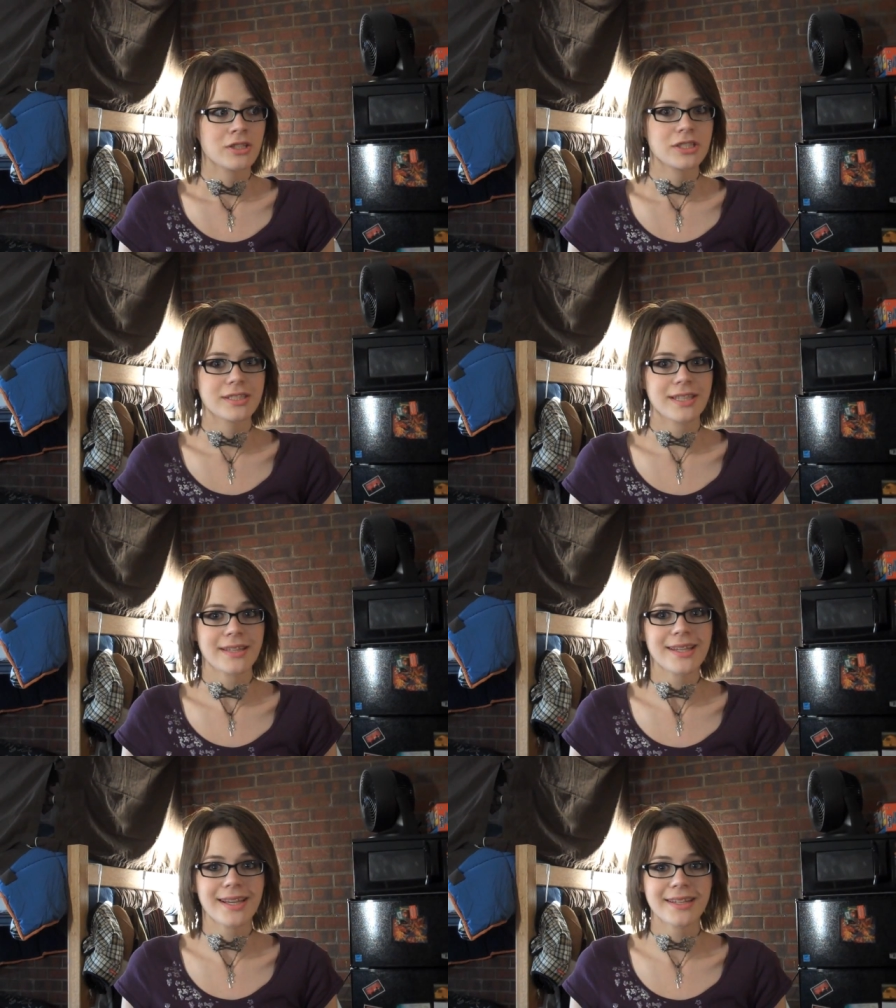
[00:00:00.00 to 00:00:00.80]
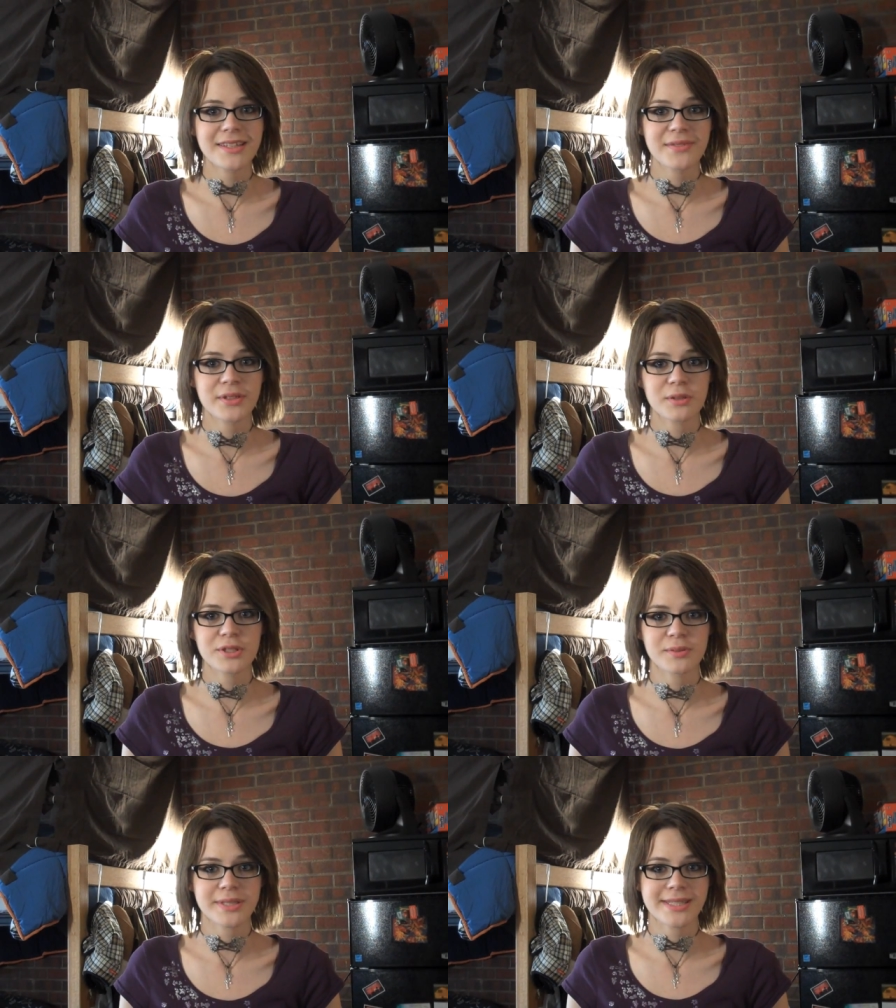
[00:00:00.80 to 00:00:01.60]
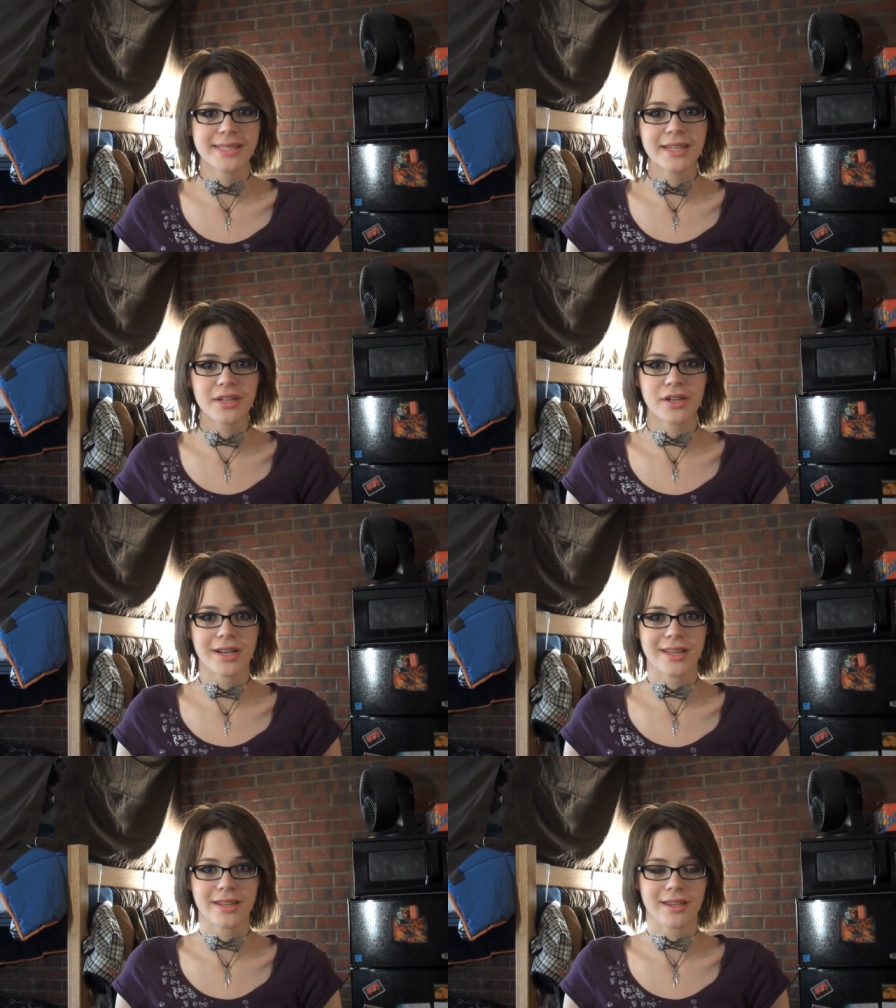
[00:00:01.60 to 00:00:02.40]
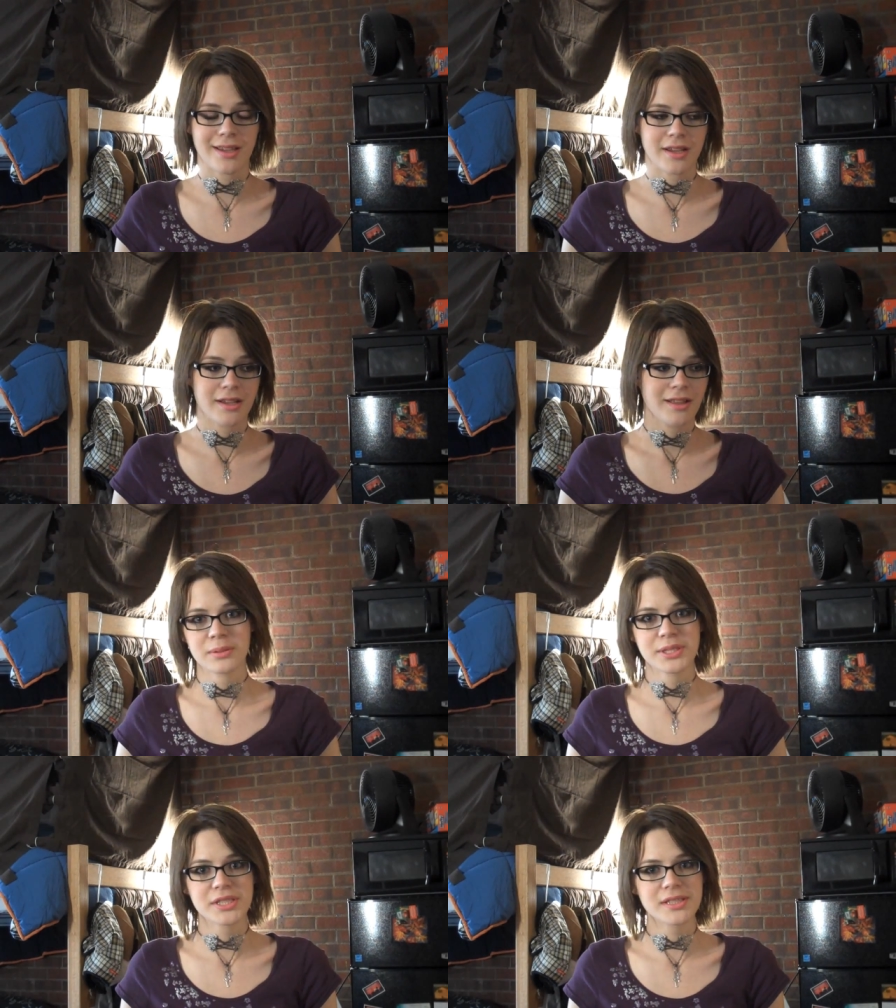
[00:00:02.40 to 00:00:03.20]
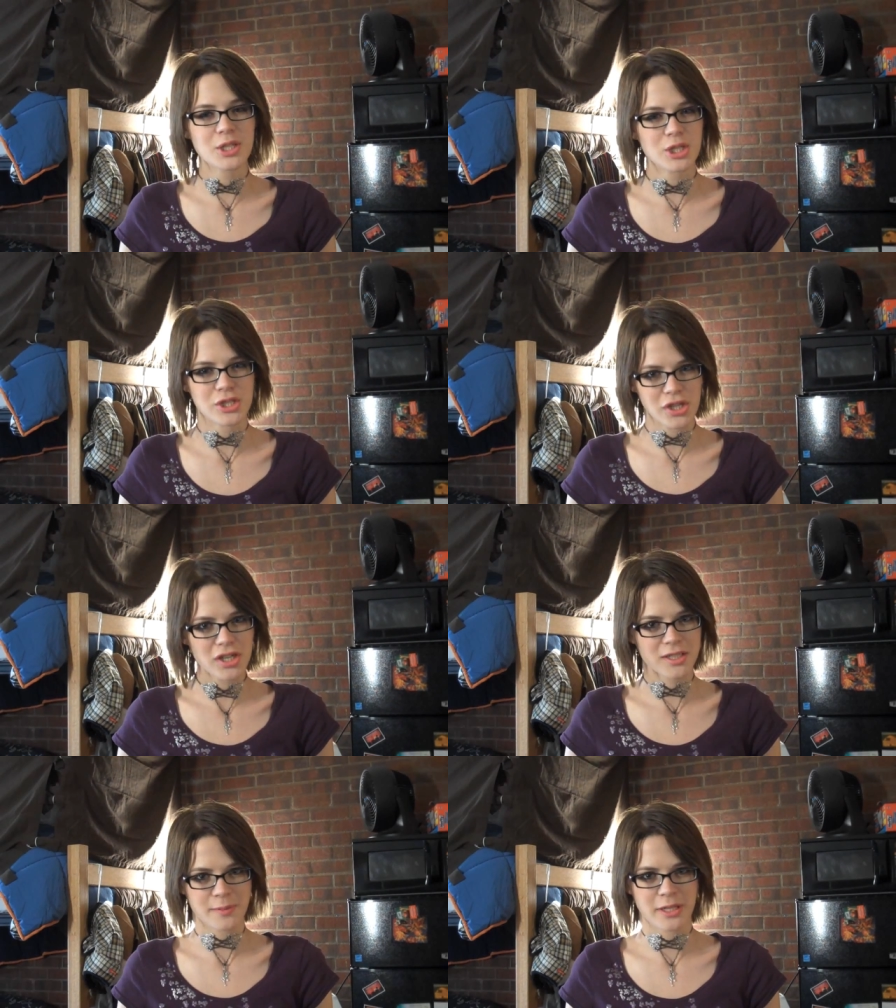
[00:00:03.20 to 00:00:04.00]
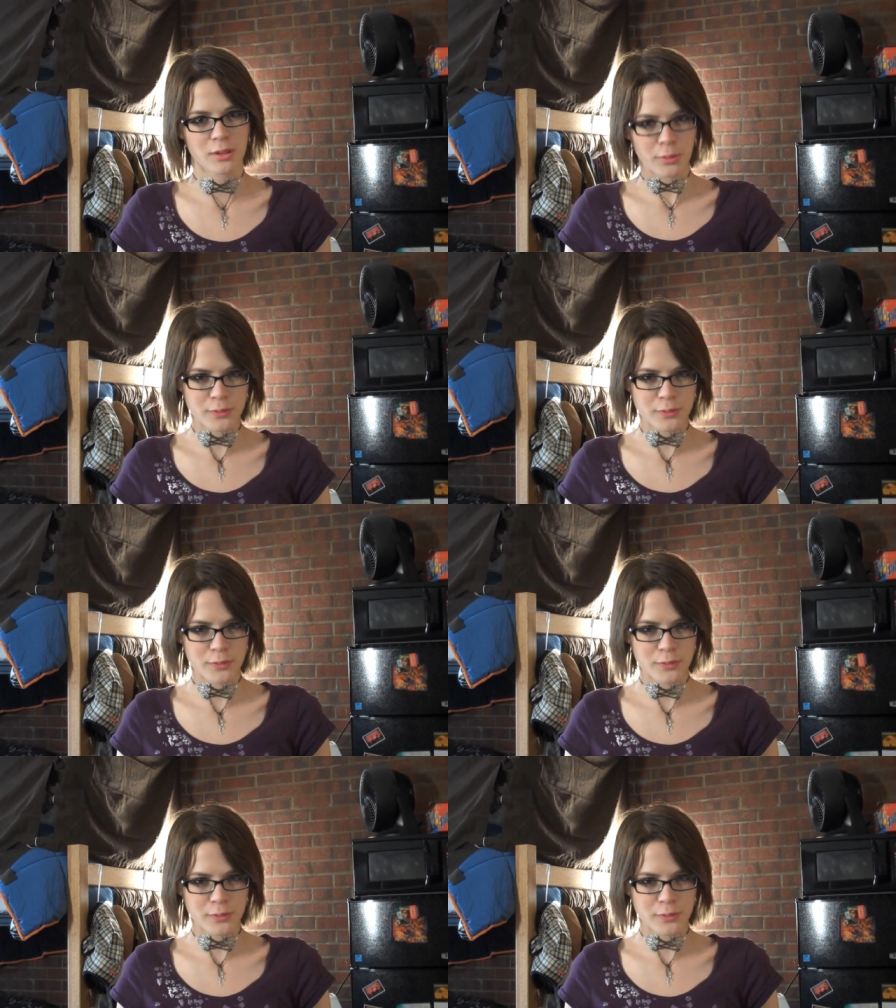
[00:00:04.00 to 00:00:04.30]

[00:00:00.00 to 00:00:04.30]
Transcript: She's dead? Like, I didn't even know she was sick or anything. It was just such a shock to me, you know?